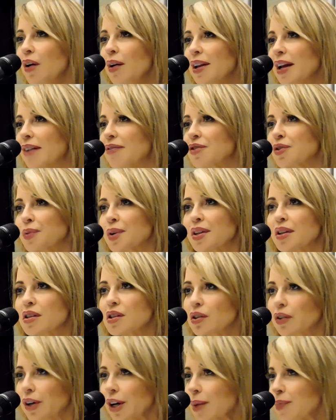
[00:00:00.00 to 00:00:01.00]
I'd have to read the
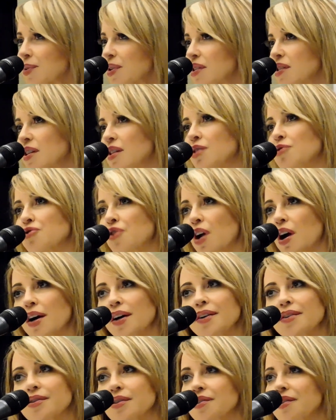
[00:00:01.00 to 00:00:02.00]
script and see the
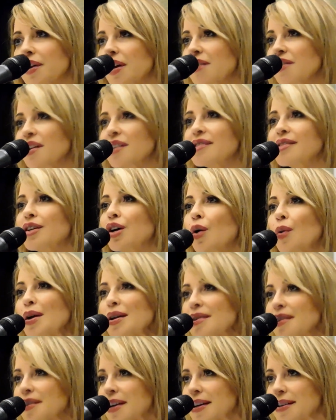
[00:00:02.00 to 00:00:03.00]
drawings. There's a lot of things that go
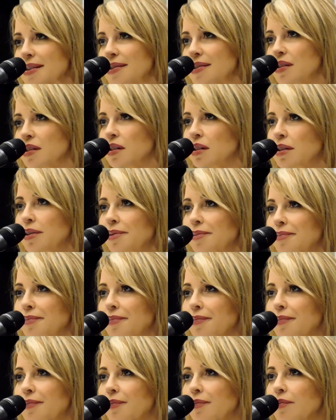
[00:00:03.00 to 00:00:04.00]
into this.
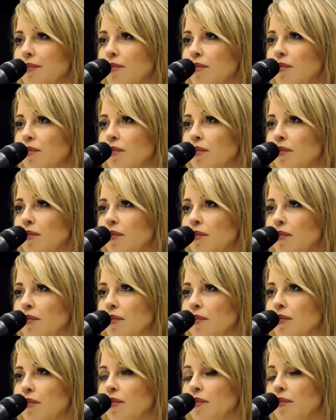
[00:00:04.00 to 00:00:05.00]

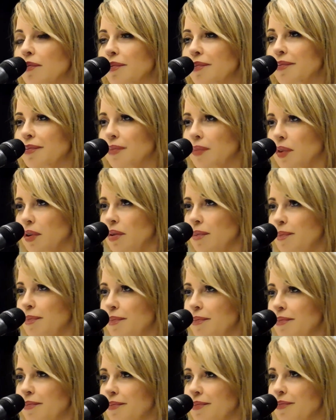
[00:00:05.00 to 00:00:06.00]
Okay. So
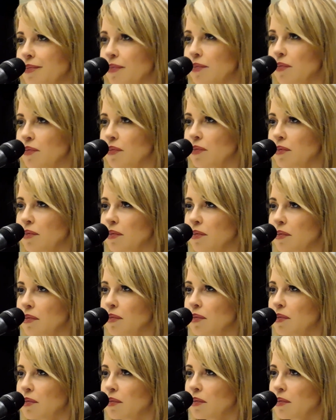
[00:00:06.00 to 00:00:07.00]
you don't
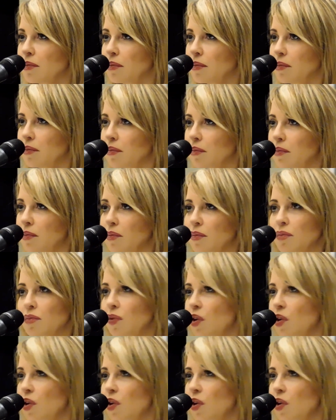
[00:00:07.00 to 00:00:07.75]
know.